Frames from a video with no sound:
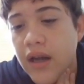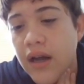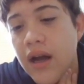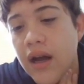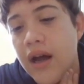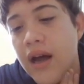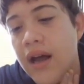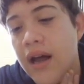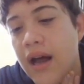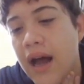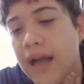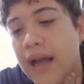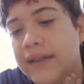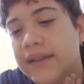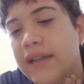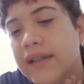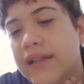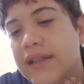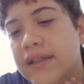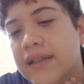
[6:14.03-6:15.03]

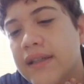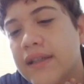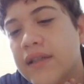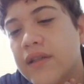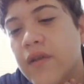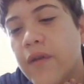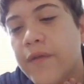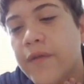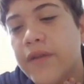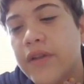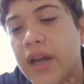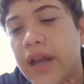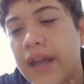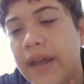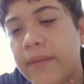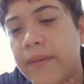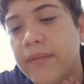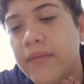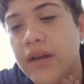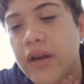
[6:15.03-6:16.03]
analysis of the
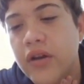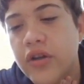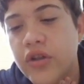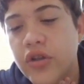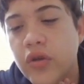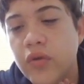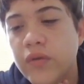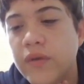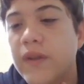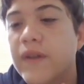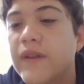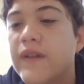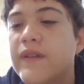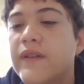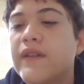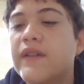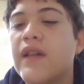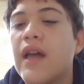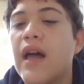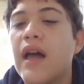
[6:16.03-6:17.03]
game shows that this
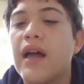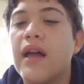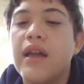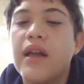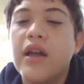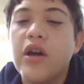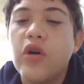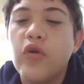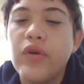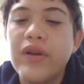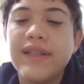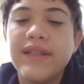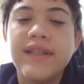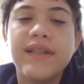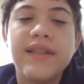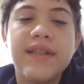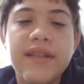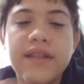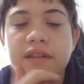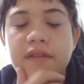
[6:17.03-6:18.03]
is a queen's
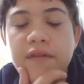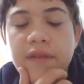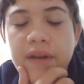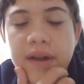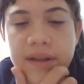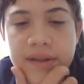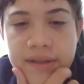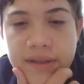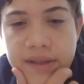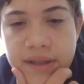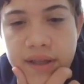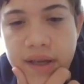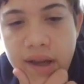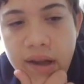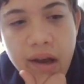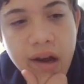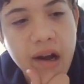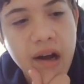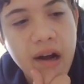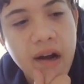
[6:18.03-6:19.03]
Indian defense,
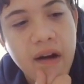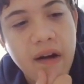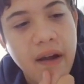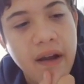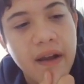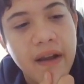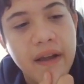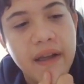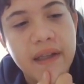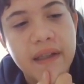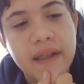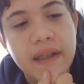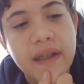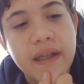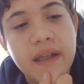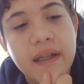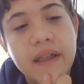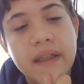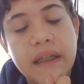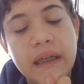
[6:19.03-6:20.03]
and
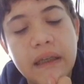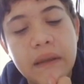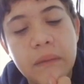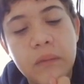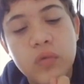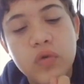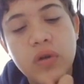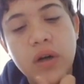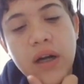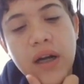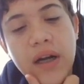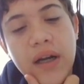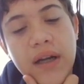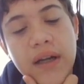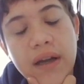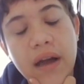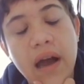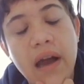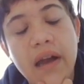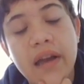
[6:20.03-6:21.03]

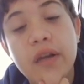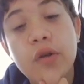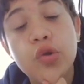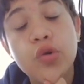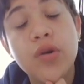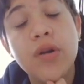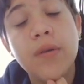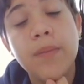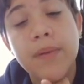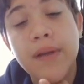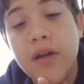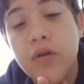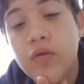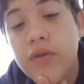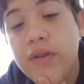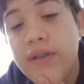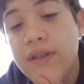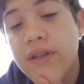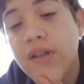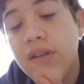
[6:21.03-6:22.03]
Nakamura, I usually play
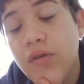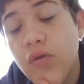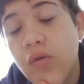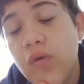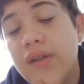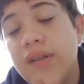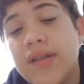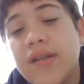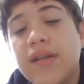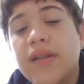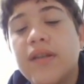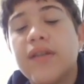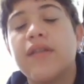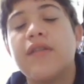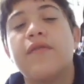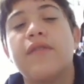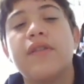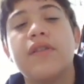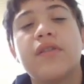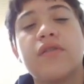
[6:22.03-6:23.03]
queen's Indian
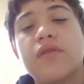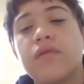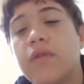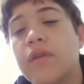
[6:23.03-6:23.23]
defense